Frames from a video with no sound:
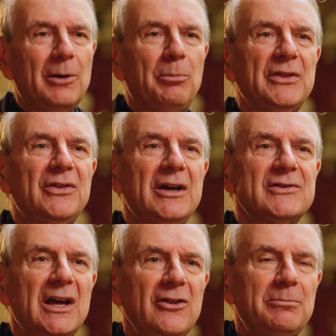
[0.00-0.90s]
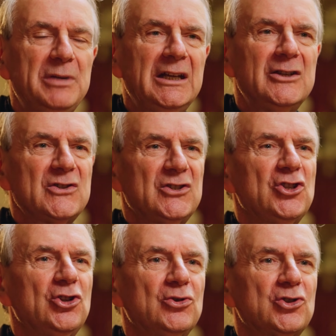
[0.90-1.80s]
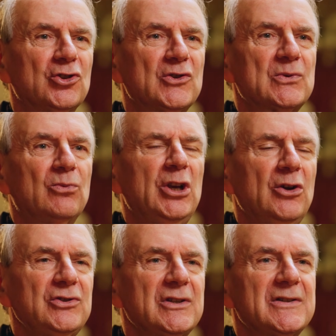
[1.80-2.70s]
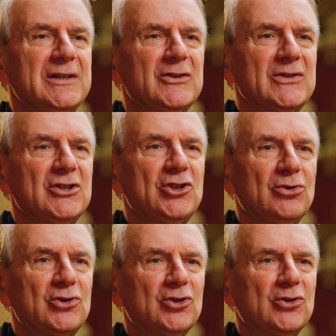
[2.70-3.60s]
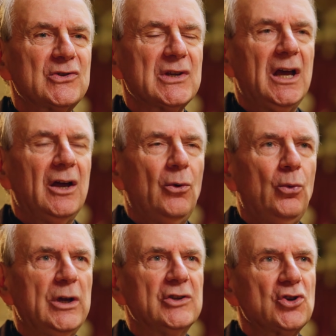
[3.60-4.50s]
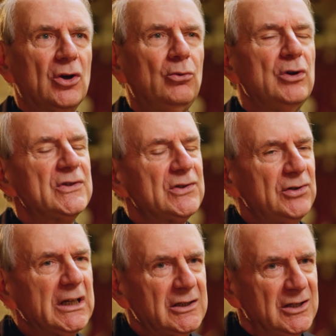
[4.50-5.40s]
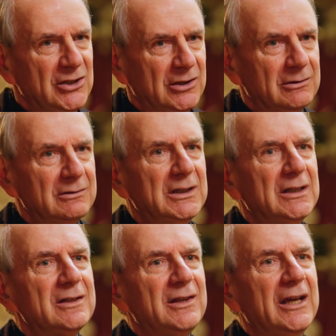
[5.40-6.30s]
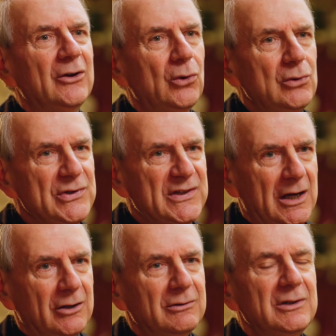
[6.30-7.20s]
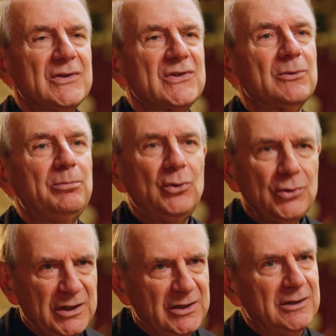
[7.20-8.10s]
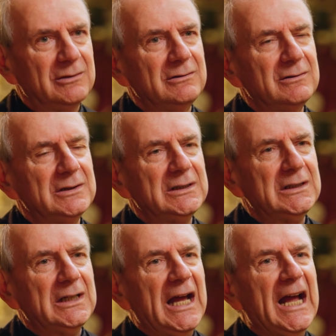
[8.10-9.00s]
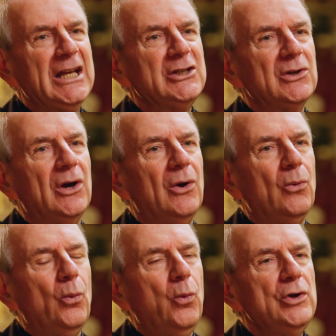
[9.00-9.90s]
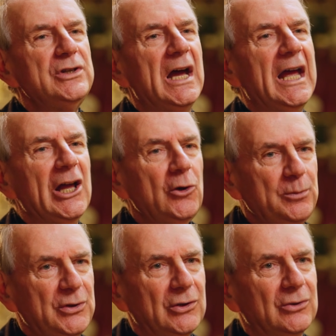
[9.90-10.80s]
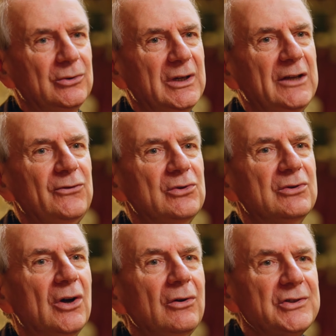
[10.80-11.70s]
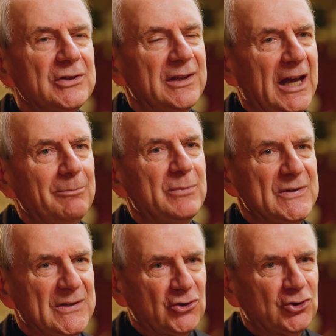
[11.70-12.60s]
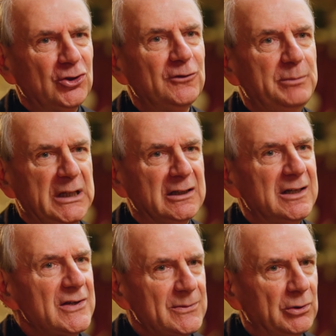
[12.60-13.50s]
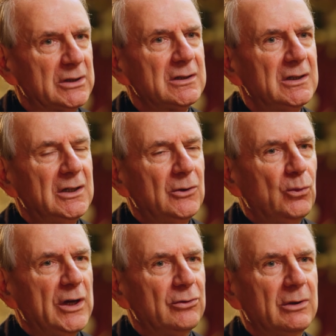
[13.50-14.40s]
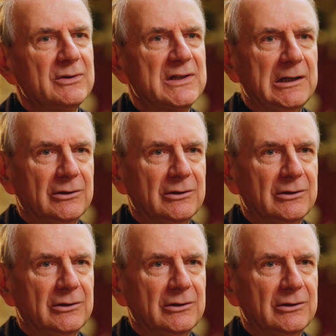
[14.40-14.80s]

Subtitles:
But those other big institutions were not just institutions which restricted you, they also supported you and would help you if you got to that position of being desperate, whether it was the